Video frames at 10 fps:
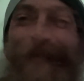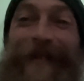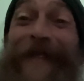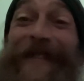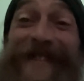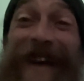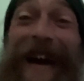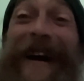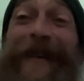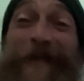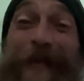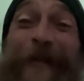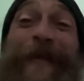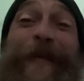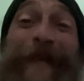on the John
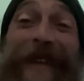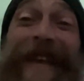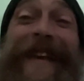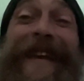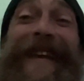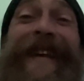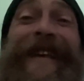Muir Way.